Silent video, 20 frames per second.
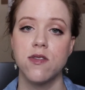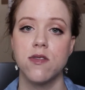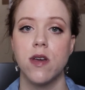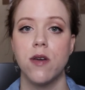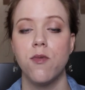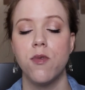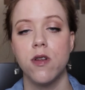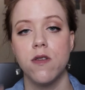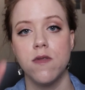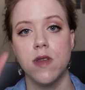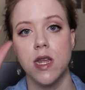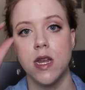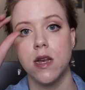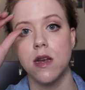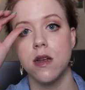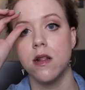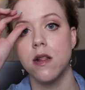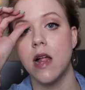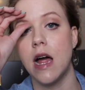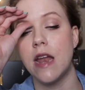so I would have
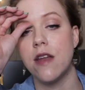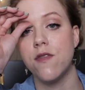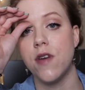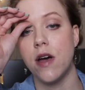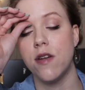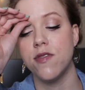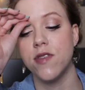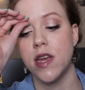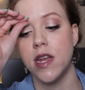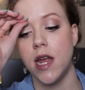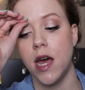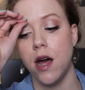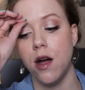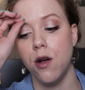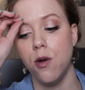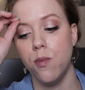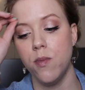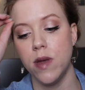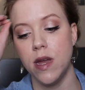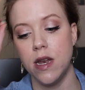needed a lot of outside
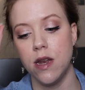help,